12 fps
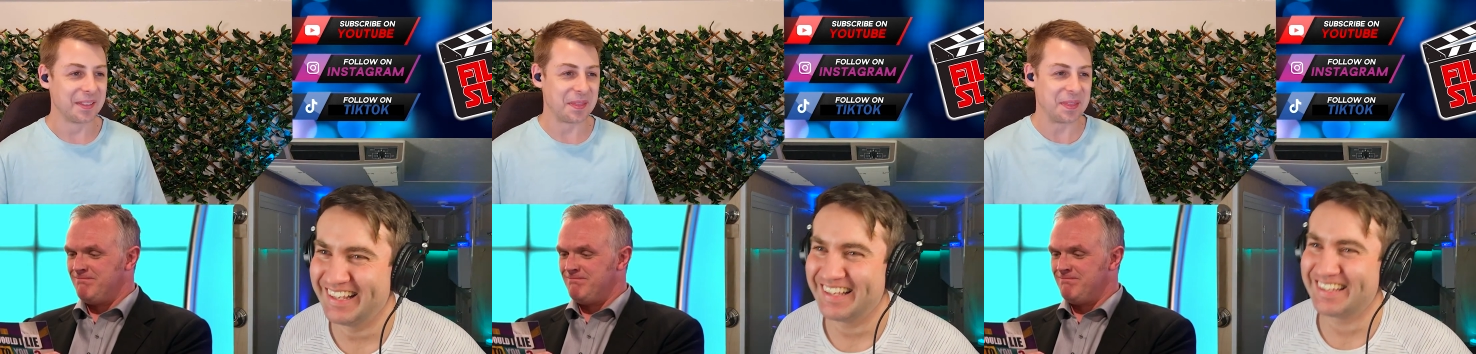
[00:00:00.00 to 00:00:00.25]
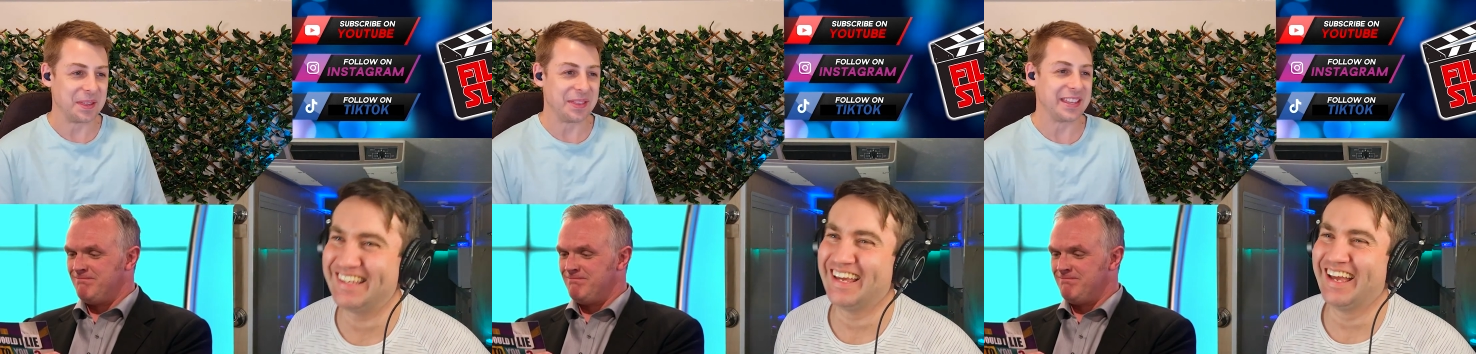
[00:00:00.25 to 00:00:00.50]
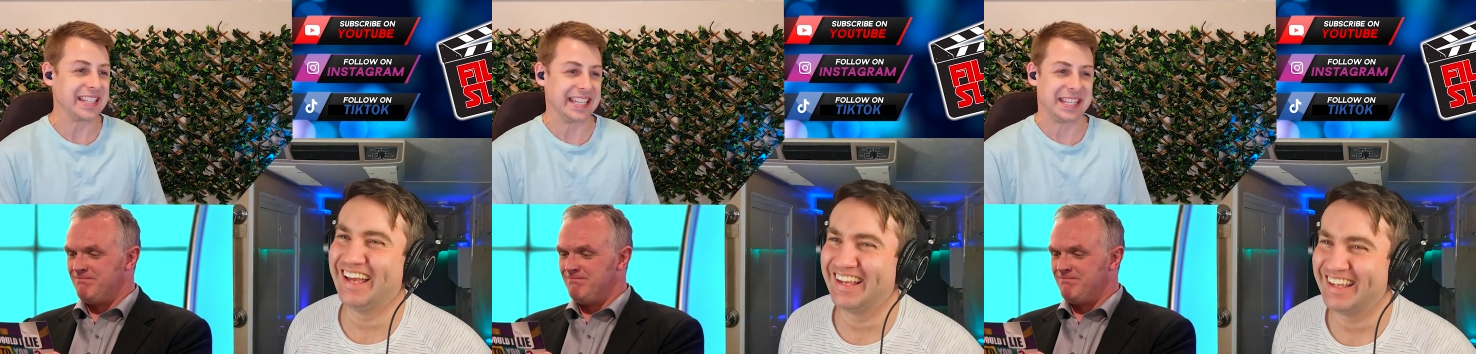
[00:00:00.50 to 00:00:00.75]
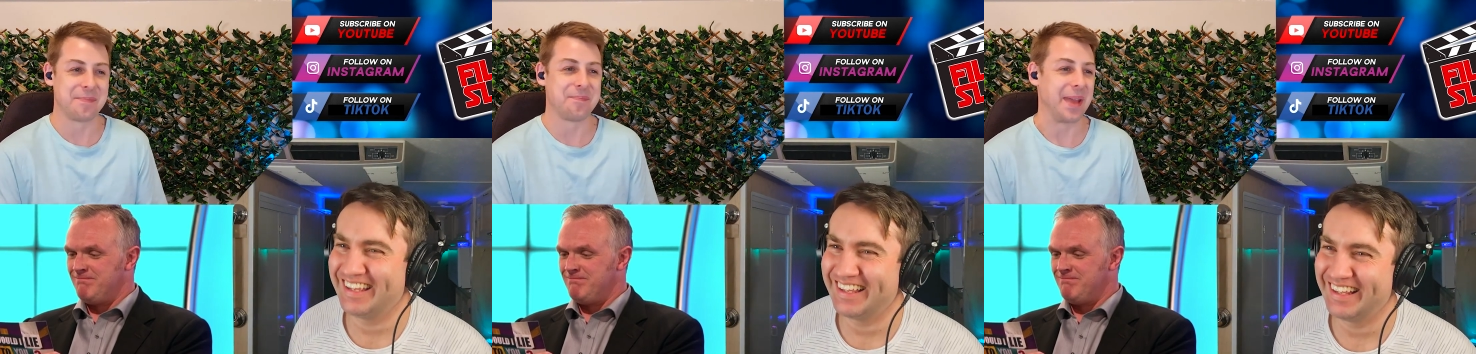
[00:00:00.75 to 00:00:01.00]
Speaker 1: Yeah. This
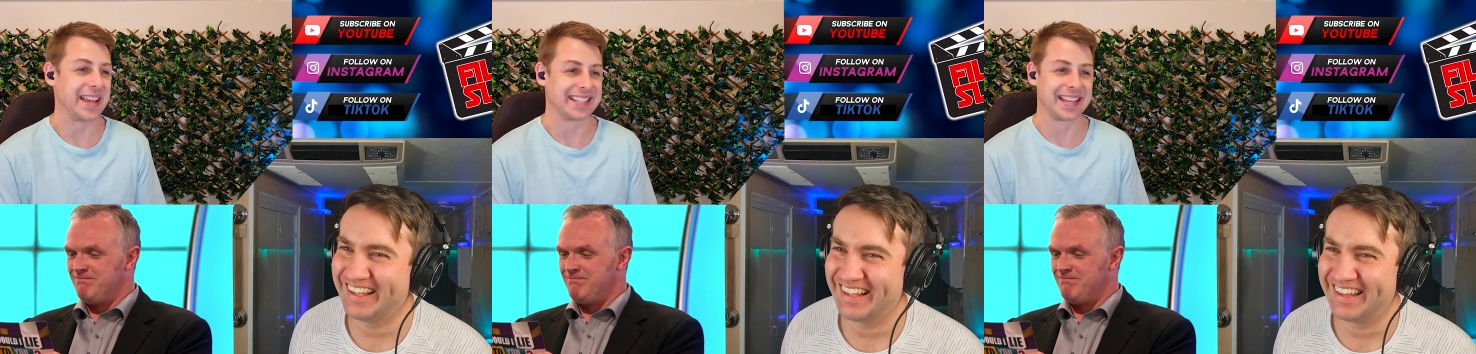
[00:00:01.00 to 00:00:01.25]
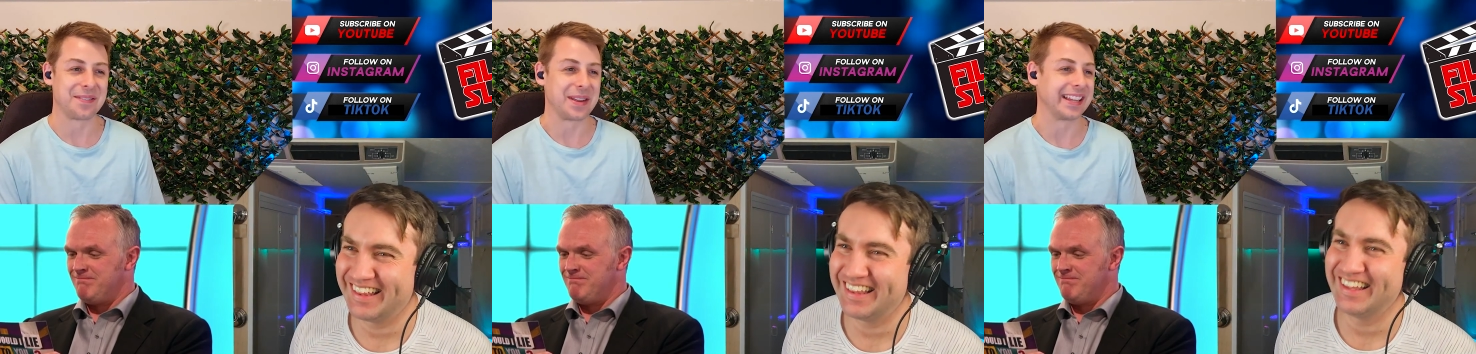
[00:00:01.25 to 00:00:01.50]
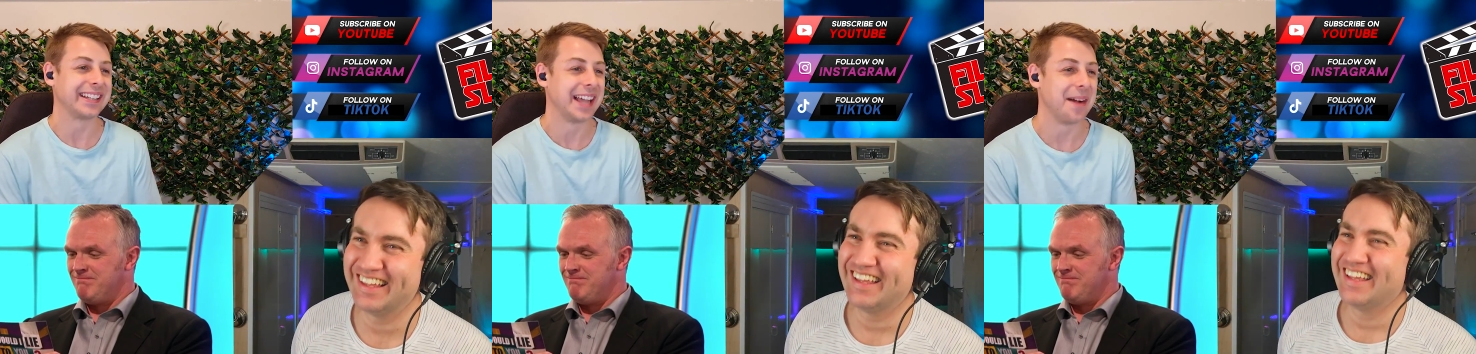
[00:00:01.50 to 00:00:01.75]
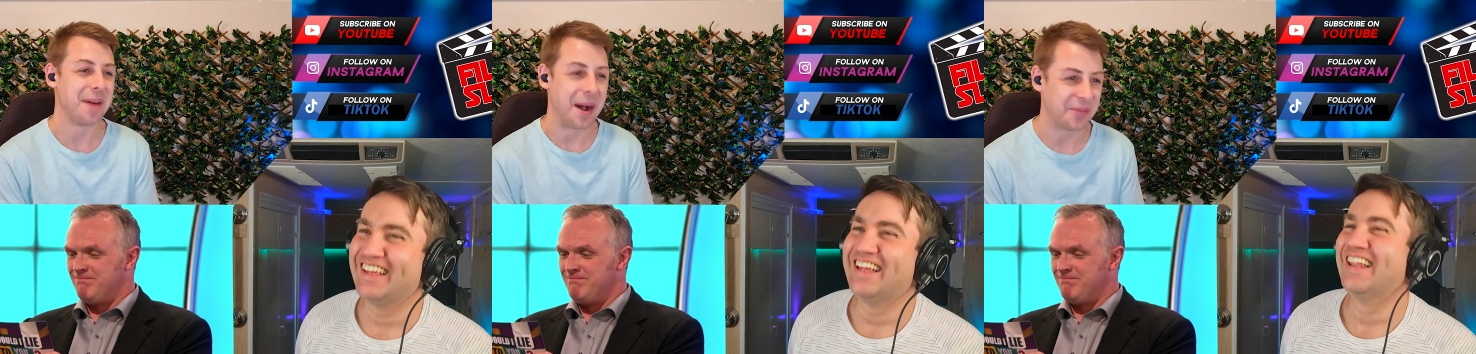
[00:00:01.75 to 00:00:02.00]
is the best thing we can
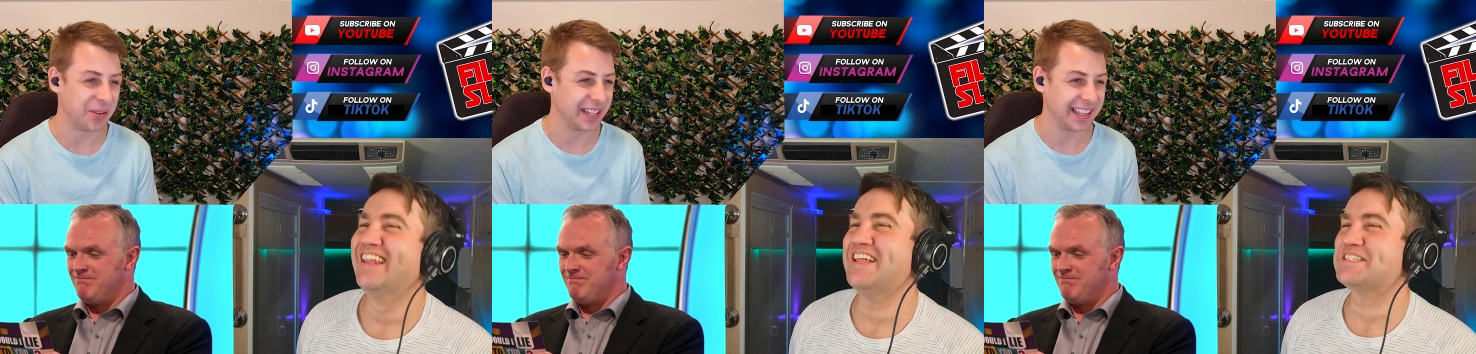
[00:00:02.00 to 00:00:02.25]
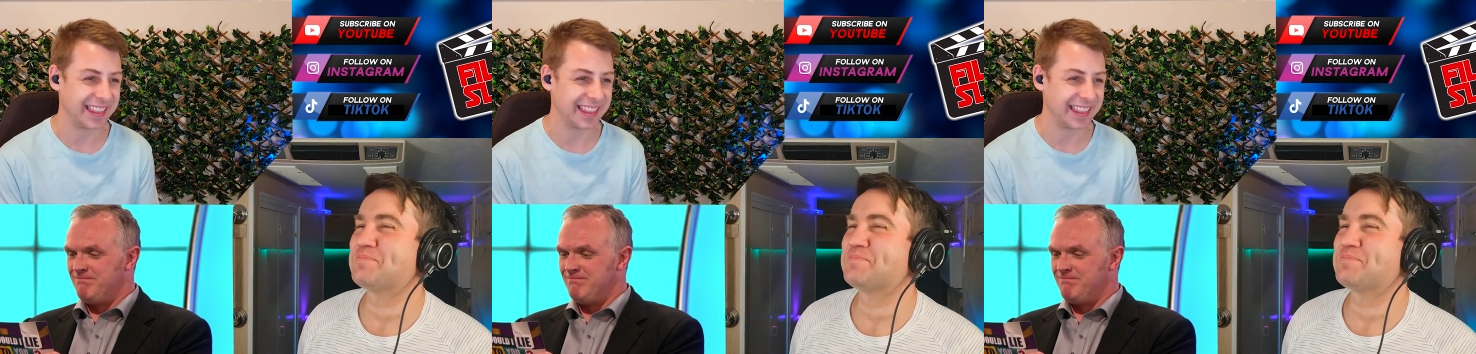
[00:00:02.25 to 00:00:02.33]
come up with.